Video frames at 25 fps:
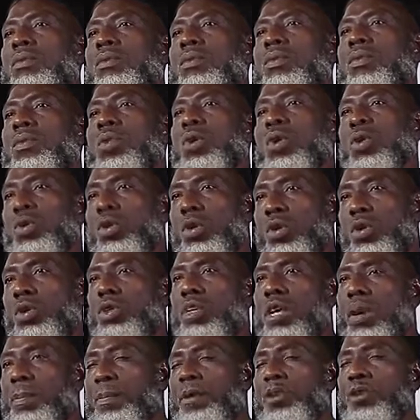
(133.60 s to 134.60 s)
We call
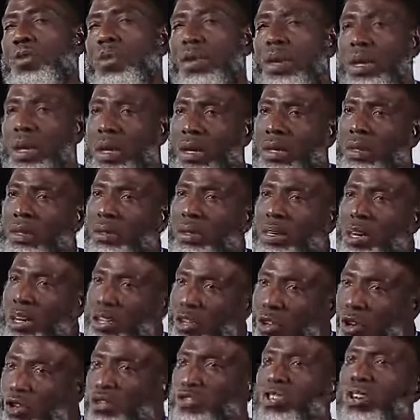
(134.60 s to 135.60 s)
that particular
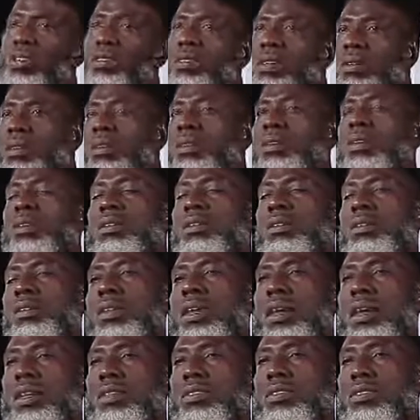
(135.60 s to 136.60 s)
reduction
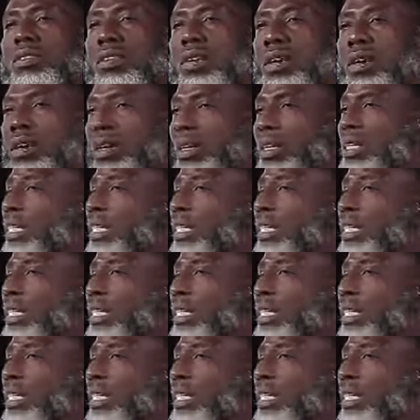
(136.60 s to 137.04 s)
as a